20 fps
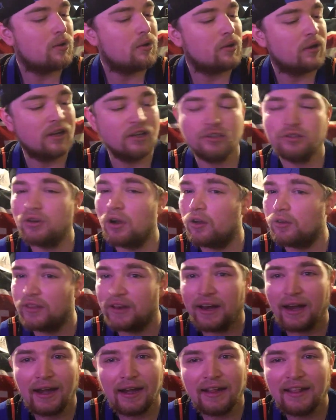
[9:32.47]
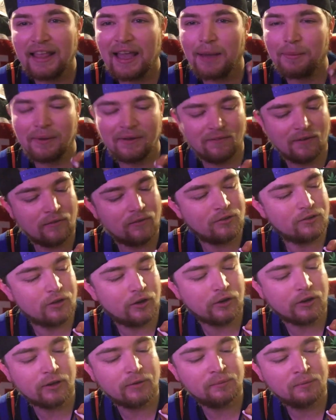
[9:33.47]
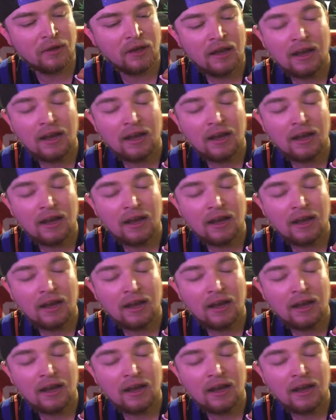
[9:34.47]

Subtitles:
It is stronger than any dab I've ever taken,